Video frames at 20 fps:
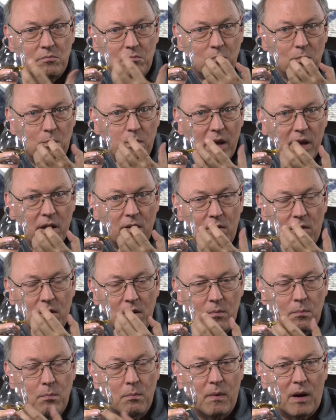big
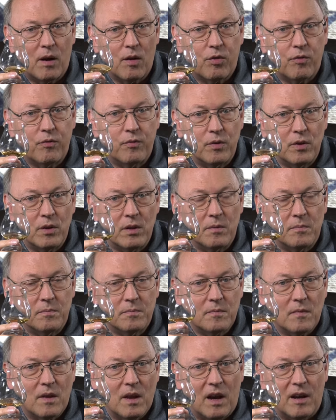mouthful
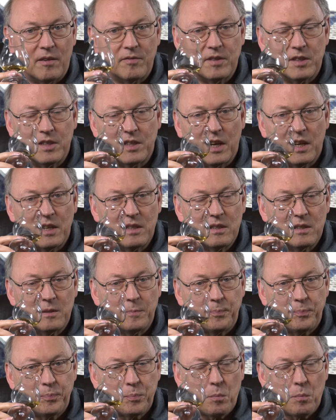aftertaste.